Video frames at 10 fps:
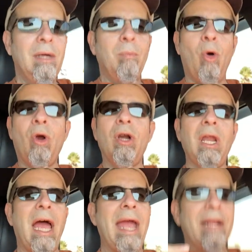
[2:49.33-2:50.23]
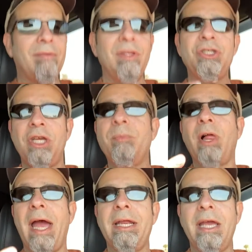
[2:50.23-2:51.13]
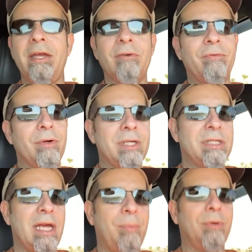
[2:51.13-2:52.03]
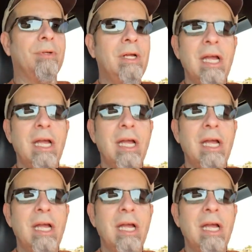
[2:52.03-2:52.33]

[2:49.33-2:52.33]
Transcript: More like the Jeep Gladiator, for example.